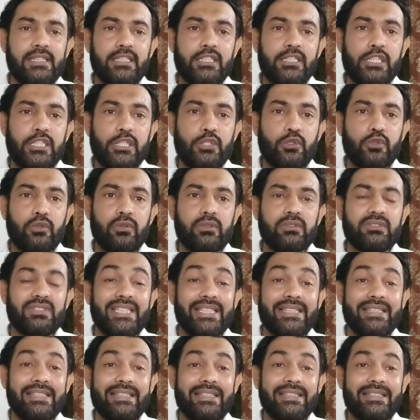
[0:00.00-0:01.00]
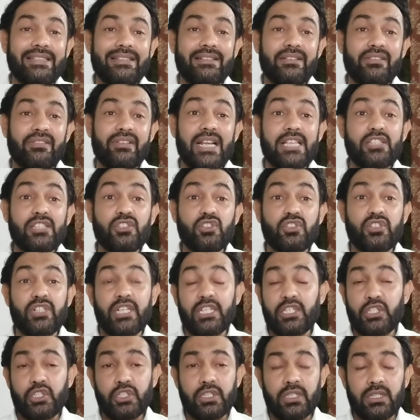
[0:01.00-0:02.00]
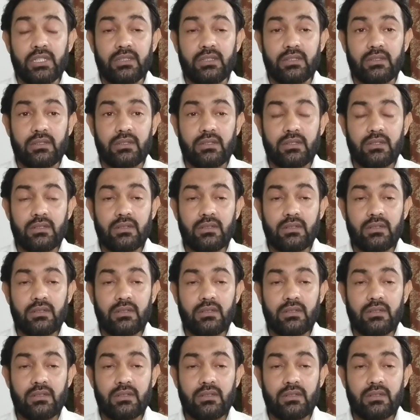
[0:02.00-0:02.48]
include the restriction